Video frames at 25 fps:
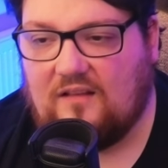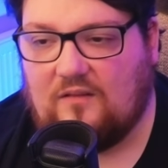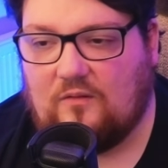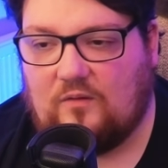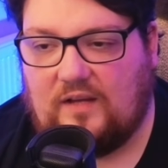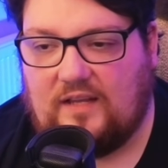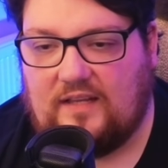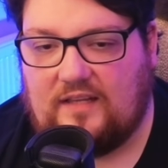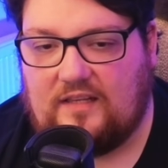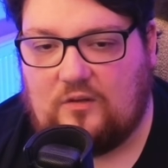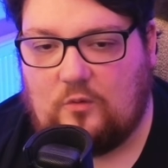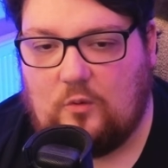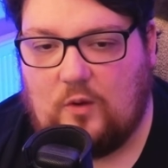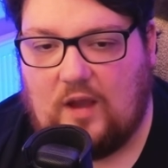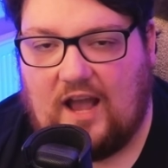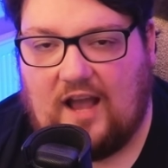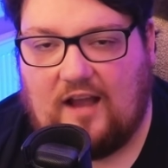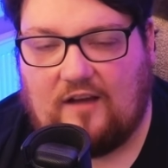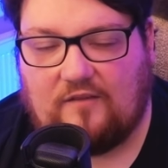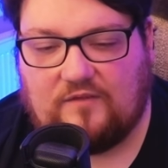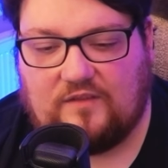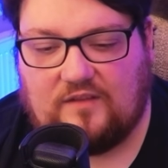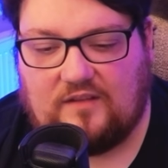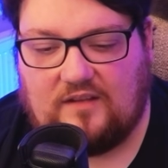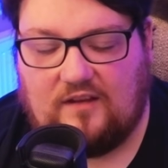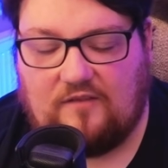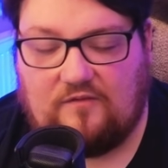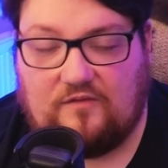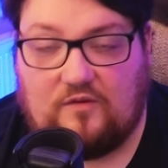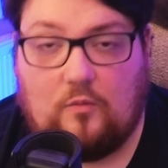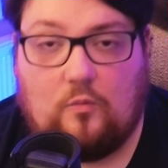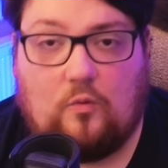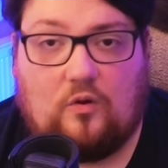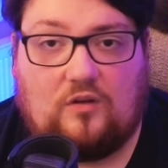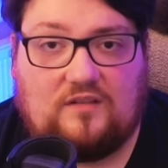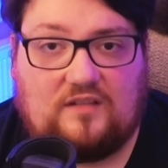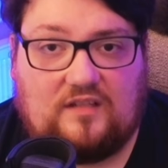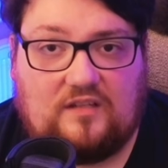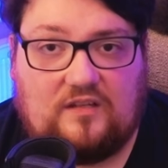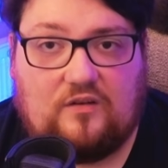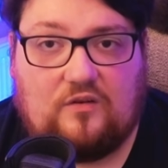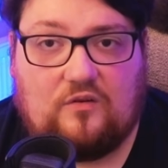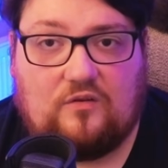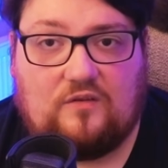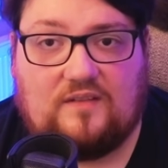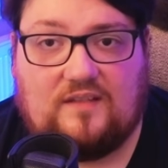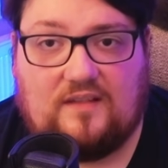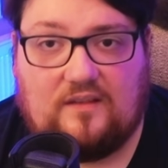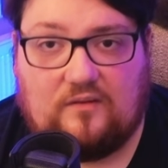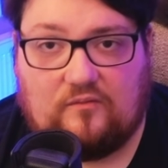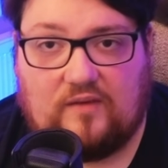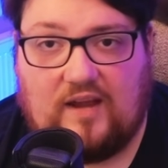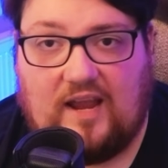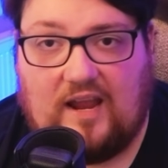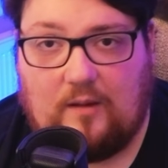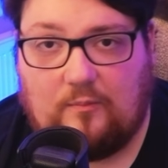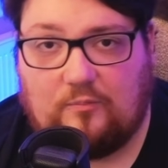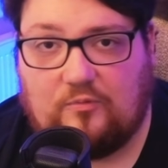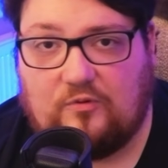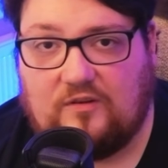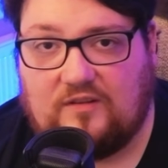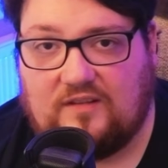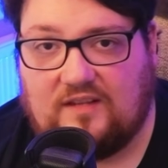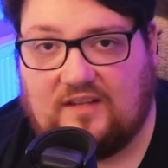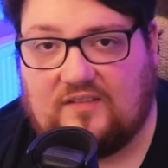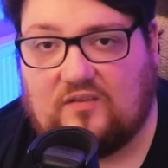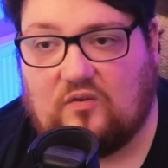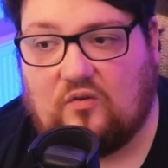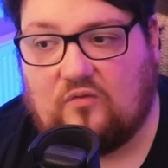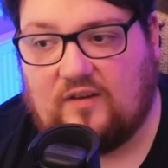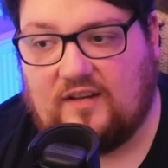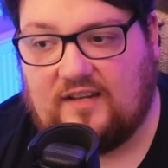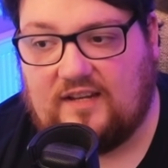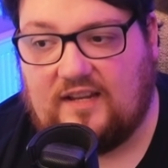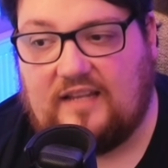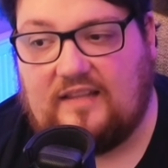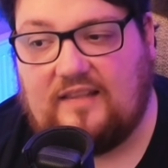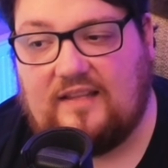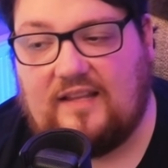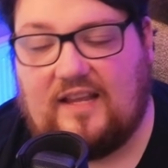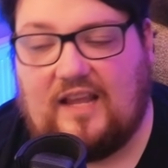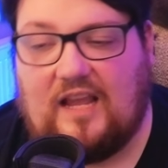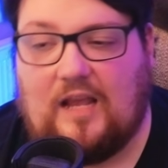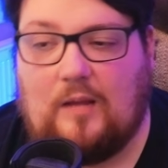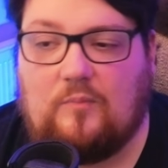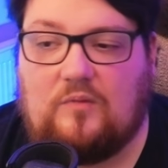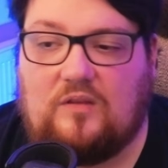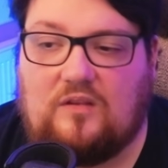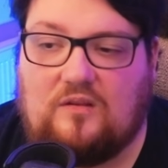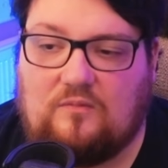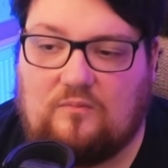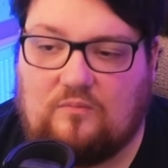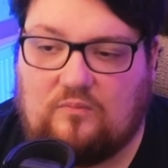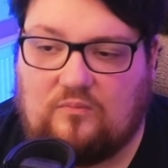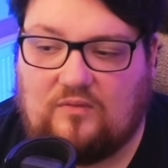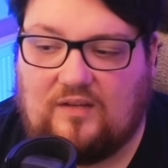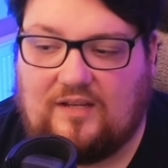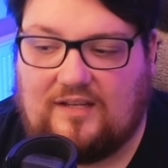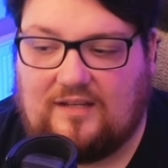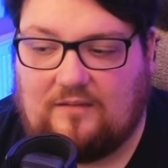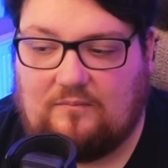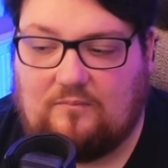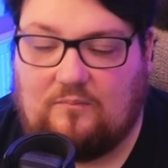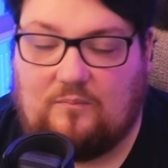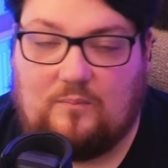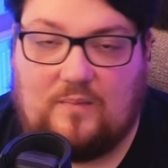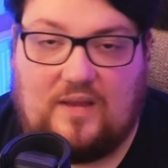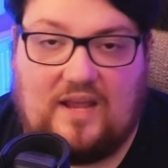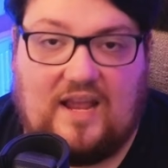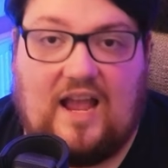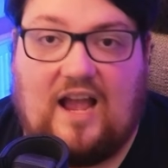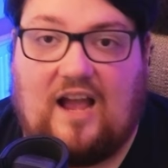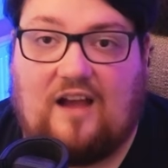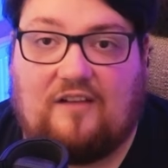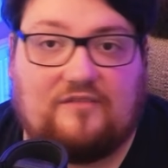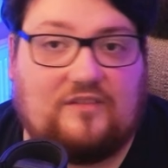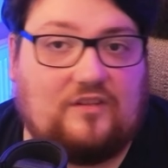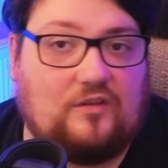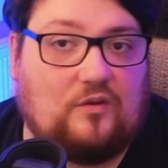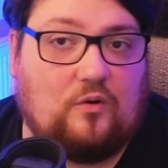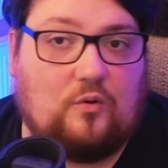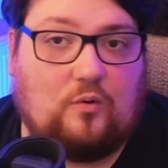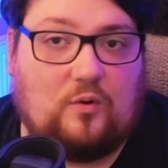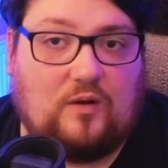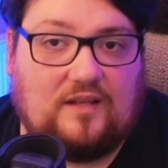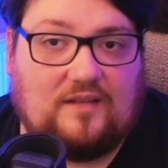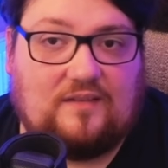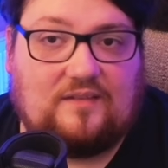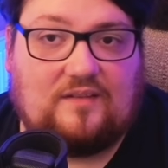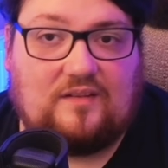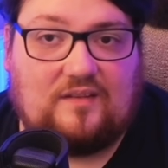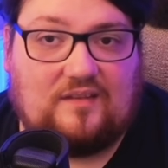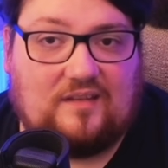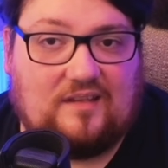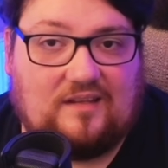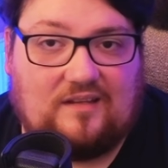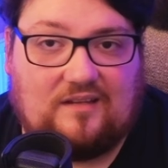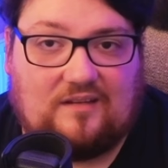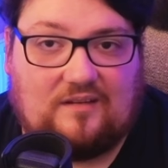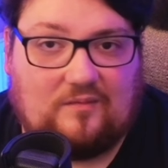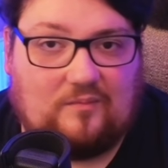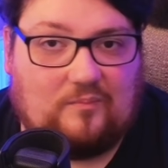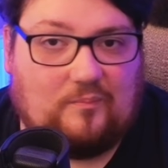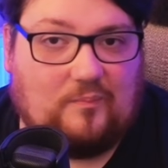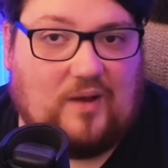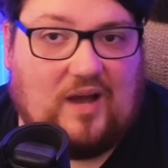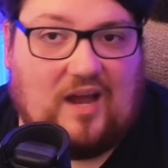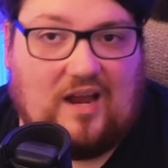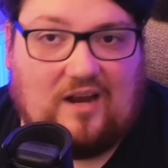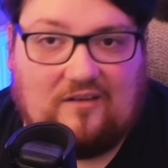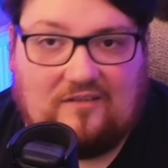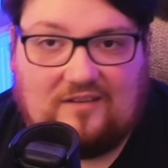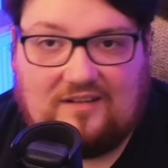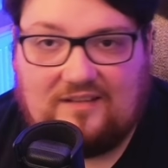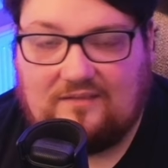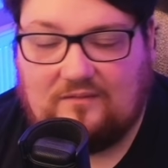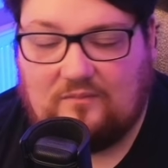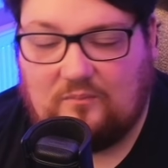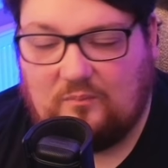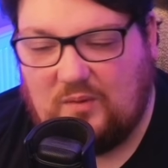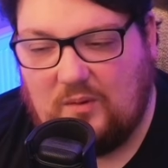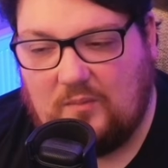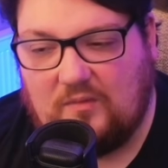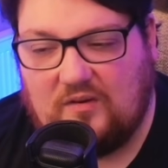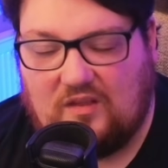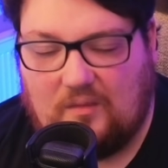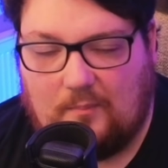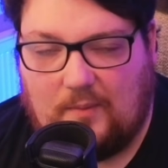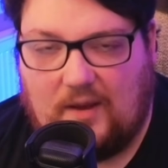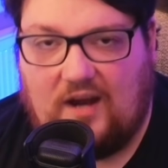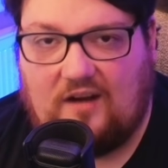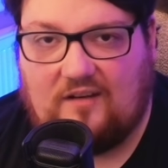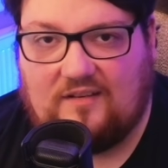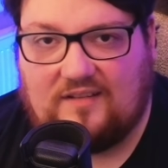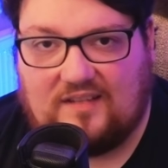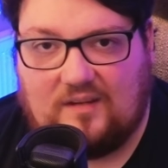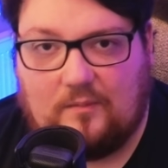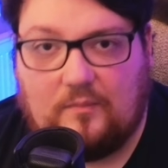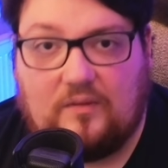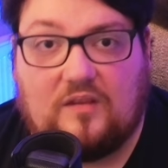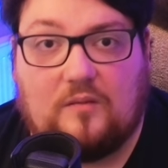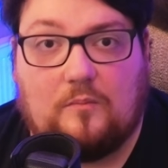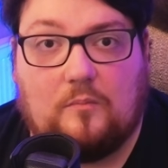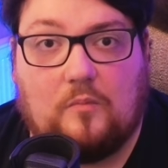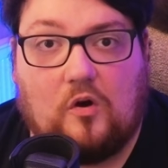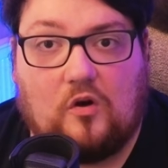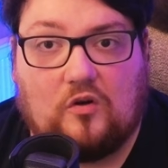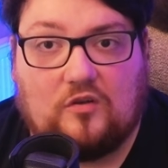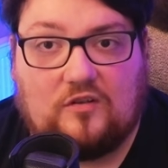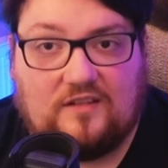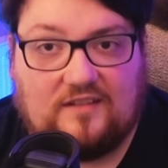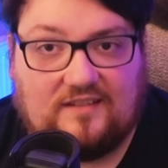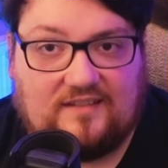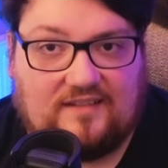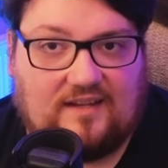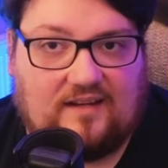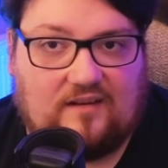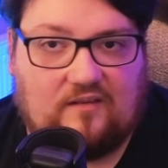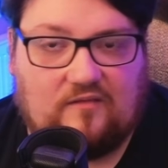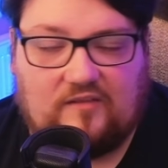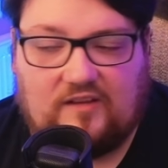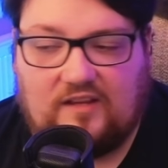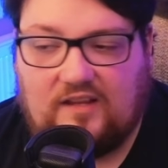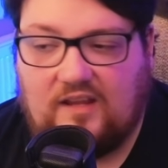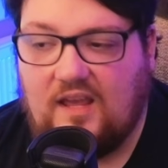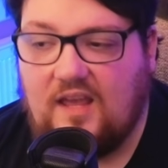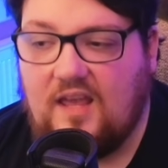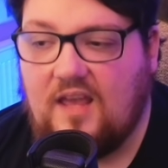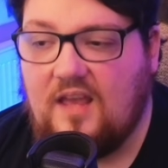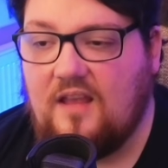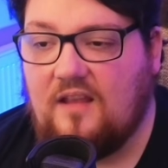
Like you have to, if you want to use the apron that's already in the game, you like may have to go into the maybe not the piracy, but the modding side of it.